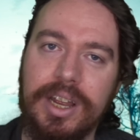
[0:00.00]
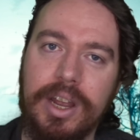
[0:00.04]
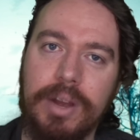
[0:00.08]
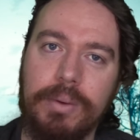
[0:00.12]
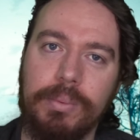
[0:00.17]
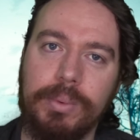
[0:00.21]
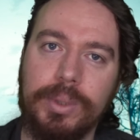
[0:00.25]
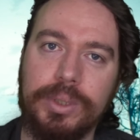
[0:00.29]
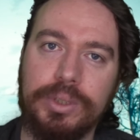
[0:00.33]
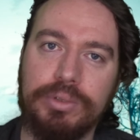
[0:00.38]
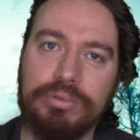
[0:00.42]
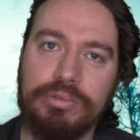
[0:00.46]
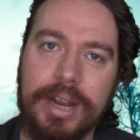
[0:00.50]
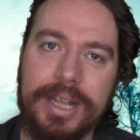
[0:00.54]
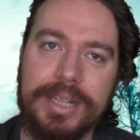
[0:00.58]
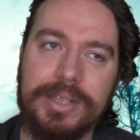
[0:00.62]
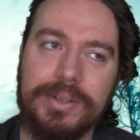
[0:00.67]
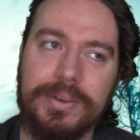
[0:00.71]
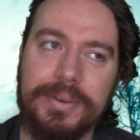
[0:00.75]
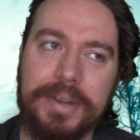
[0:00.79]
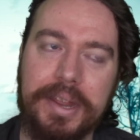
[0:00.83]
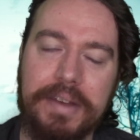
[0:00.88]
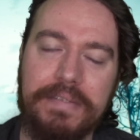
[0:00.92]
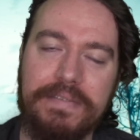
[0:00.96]
was
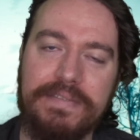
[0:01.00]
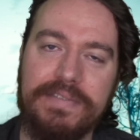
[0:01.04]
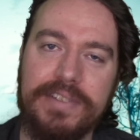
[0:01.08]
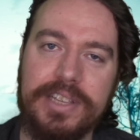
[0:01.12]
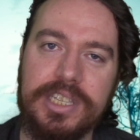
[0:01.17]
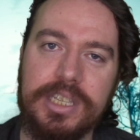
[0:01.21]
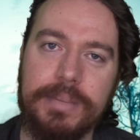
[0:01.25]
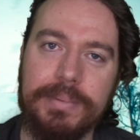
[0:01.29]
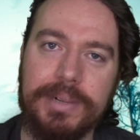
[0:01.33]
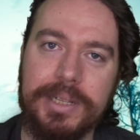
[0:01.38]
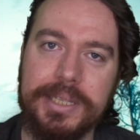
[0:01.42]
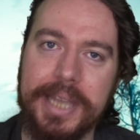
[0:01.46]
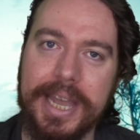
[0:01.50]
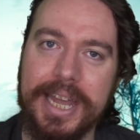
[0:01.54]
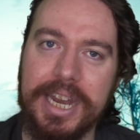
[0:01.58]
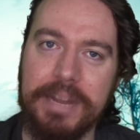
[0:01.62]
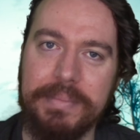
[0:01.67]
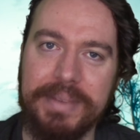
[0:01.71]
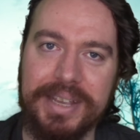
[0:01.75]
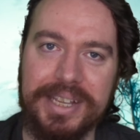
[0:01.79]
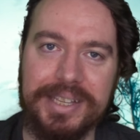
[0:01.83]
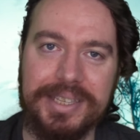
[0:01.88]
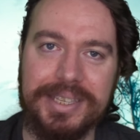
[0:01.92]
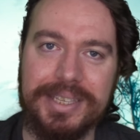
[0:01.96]
rendered invisible to
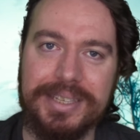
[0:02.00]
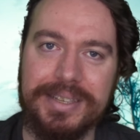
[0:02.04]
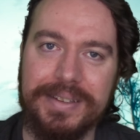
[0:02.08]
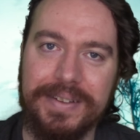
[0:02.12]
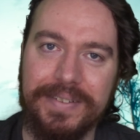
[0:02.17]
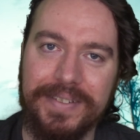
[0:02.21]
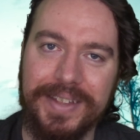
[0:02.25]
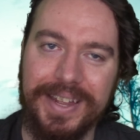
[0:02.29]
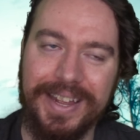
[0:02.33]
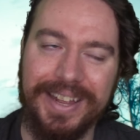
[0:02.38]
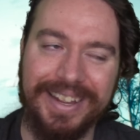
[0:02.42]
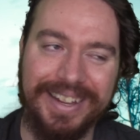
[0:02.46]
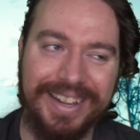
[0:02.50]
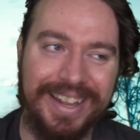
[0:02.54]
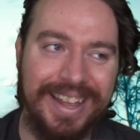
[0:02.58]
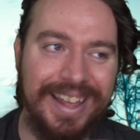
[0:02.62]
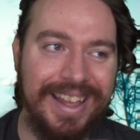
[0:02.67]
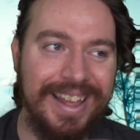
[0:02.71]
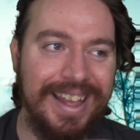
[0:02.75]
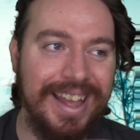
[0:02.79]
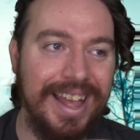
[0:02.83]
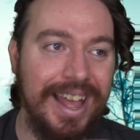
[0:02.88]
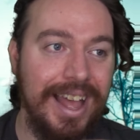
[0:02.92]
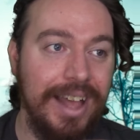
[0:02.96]
enemies,
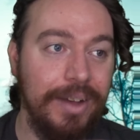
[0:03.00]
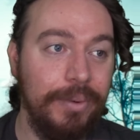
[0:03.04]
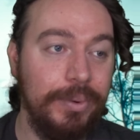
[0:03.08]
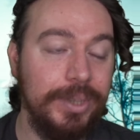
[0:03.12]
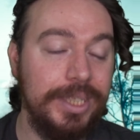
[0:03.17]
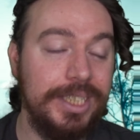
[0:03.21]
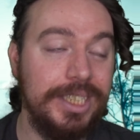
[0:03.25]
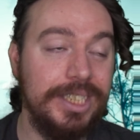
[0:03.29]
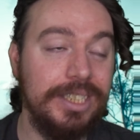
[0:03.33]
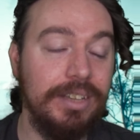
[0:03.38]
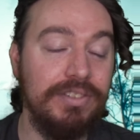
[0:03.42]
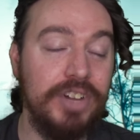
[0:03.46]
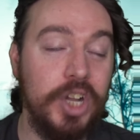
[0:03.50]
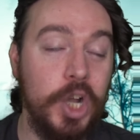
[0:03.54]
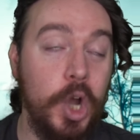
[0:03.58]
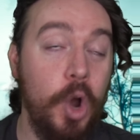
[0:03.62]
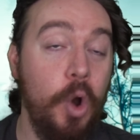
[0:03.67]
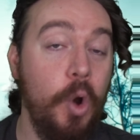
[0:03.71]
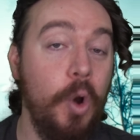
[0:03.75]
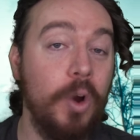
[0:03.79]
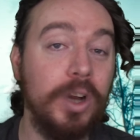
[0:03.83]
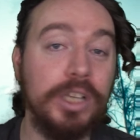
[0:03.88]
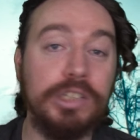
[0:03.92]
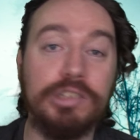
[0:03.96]
which is of
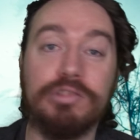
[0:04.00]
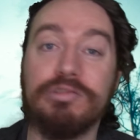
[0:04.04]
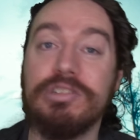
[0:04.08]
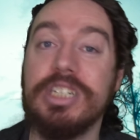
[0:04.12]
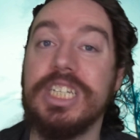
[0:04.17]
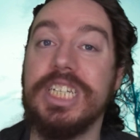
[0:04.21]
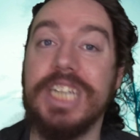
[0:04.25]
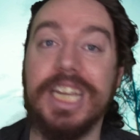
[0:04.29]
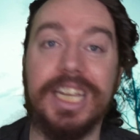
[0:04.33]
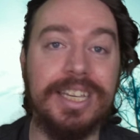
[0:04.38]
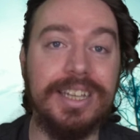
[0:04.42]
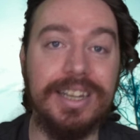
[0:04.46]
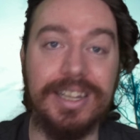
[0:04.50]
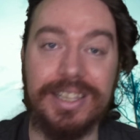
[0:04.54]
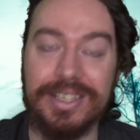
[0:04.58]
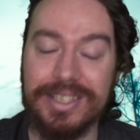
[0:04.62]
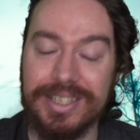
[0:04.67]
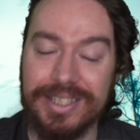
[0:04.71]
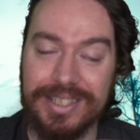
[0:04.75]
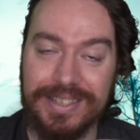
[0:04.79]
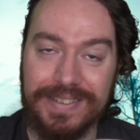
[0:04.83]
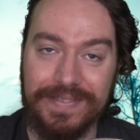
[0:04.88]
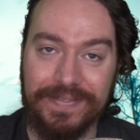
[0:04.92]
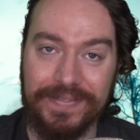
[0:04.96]
course
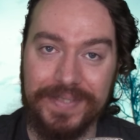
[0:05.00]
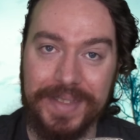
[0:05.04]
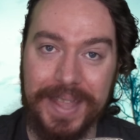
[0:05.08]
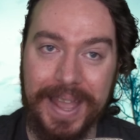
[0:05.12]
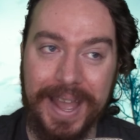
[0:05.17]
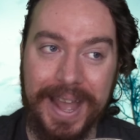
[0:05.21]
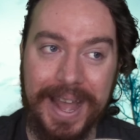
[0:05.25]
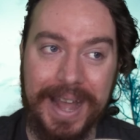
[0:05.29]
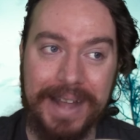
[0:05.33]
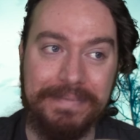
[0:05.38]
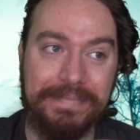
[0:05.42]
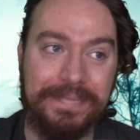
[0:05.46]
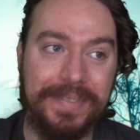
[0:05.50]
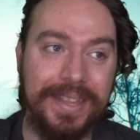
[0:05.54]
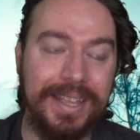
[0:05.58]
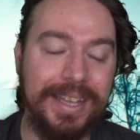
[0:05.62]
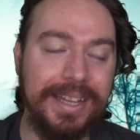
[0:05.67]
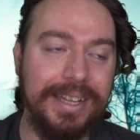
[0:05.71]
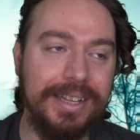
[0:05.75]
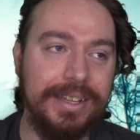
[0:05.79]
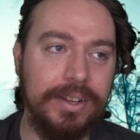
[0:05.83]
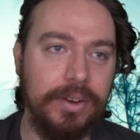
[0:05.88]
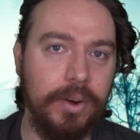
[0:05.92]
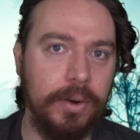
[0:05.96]
ridiculous, um,
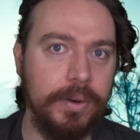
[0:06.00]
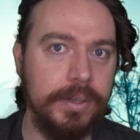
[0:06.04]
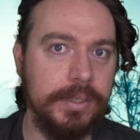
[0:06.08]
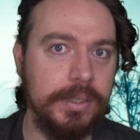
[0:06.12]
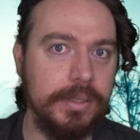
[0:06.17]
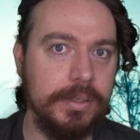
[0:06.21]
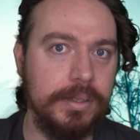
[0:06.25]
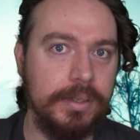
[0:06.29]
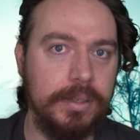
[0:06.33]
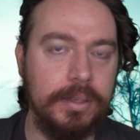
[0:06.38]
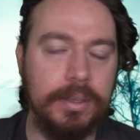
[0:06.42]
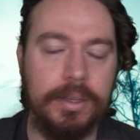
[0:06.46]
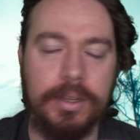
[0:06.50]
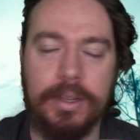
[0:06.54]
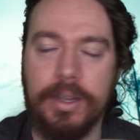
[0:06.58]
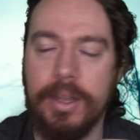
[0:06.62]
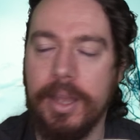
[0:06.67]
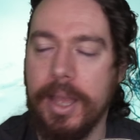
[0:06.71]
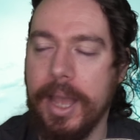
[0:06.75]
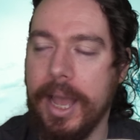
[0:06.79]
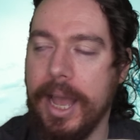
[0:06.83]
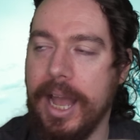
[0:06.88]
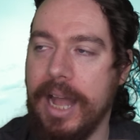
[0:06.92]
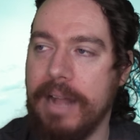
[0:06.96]
or is it?
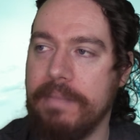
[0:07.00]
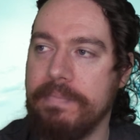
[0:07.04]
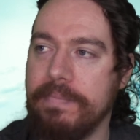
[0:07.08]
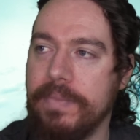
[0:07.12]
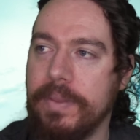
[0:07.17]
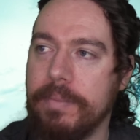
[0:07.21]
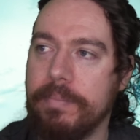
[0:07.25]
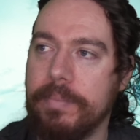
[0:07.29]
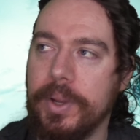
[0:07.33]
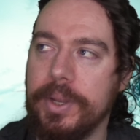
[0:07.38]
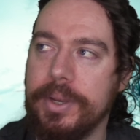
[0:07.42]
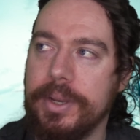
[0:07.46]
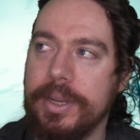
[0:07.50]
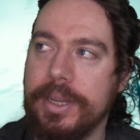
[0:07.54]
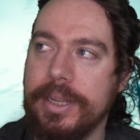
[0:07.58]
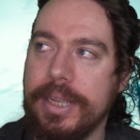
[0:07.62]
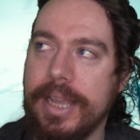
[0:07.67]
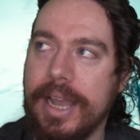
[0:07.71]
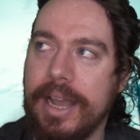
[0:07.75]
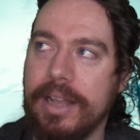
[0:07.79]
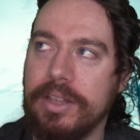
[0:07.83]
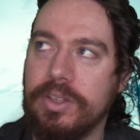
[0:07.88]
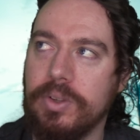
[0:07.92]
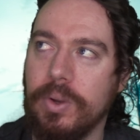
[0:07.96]
Um, but
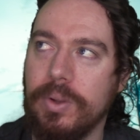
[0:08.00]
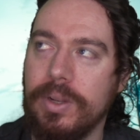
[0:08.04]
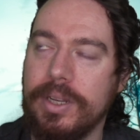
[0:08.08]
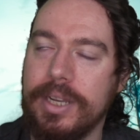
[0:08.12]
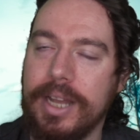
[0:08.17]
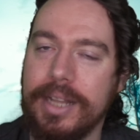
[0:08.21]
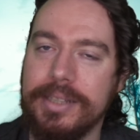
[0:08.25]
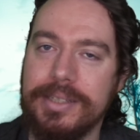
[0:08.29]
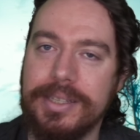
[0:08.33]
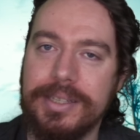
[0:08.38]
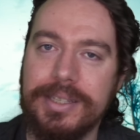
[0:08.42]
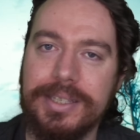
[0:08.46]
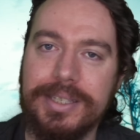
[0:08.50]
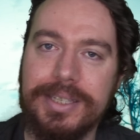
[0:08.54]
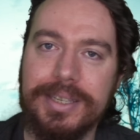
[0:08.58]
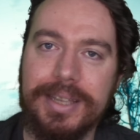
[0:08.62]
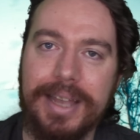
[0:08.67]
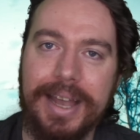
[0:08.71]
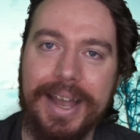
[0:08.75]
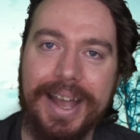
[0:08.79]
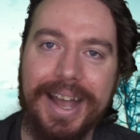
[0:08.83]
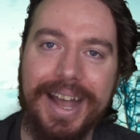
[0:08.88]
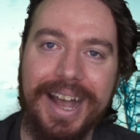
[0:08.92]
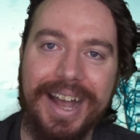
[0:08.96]
yeah, total nonsense.
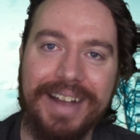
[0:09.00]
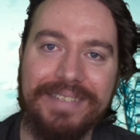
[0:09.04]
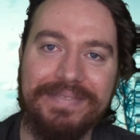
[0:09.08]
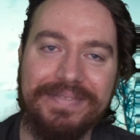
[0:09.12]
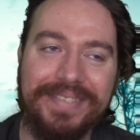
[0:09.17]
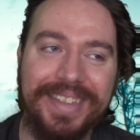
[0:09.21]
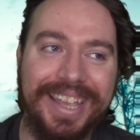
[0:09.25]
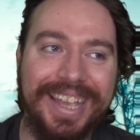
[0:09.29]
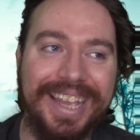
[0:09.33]
Um,